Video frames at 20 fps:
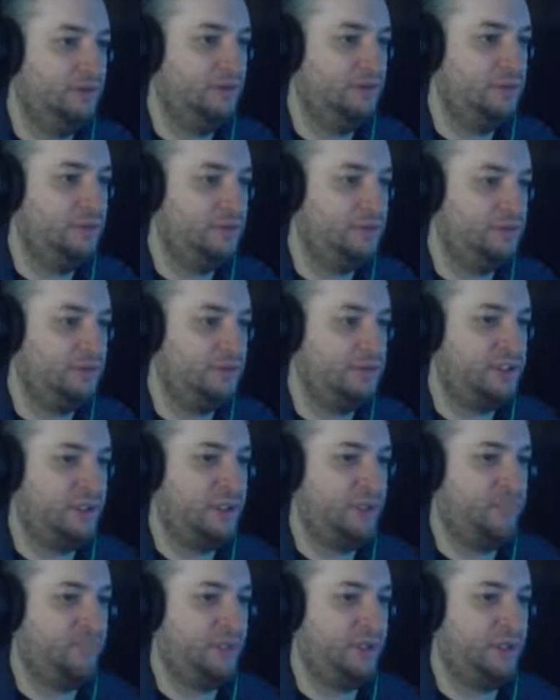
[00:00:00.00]
So just
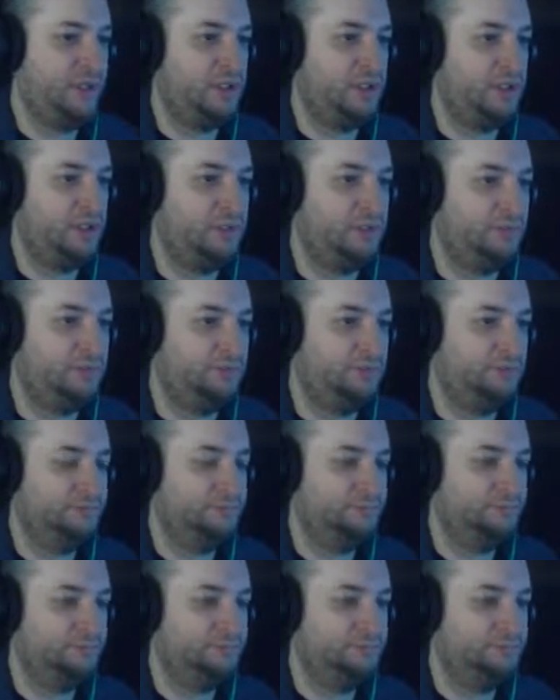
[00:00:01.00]
keep, uh,
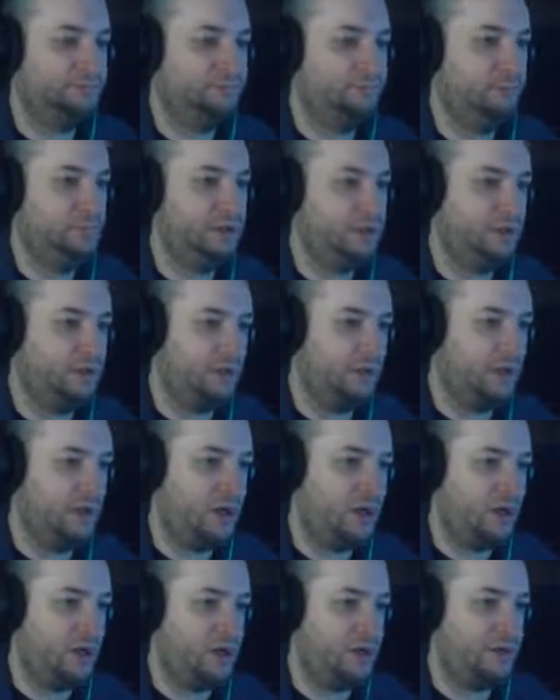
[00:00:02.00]
you're a
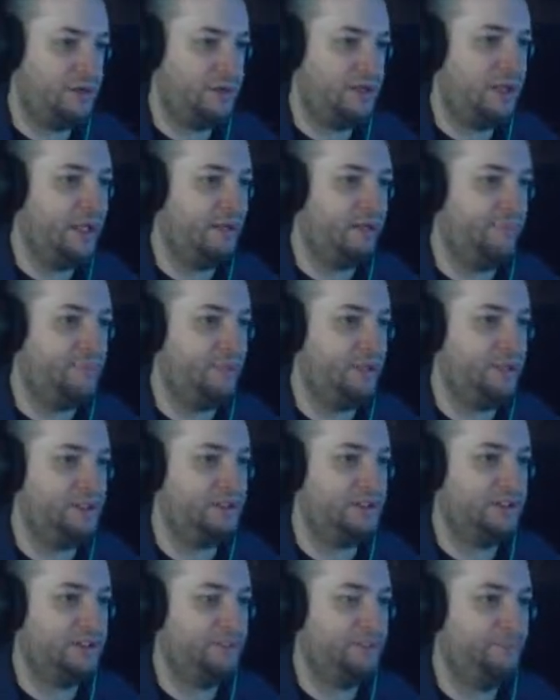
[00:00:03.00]
hardy rat,
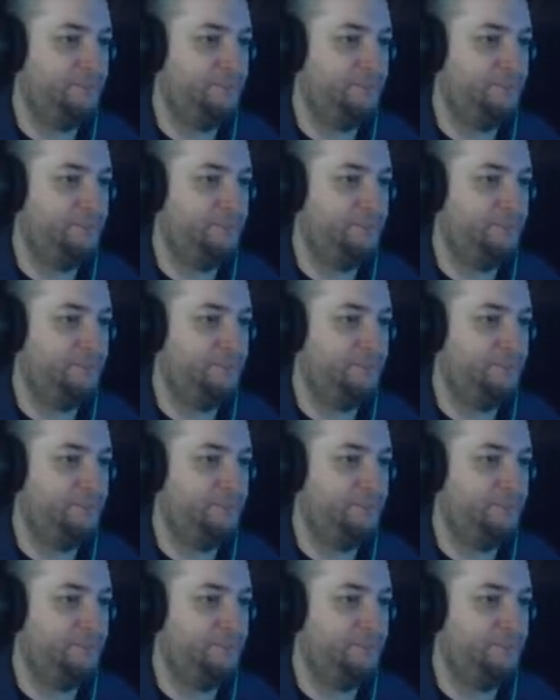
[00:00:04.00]
aren't you?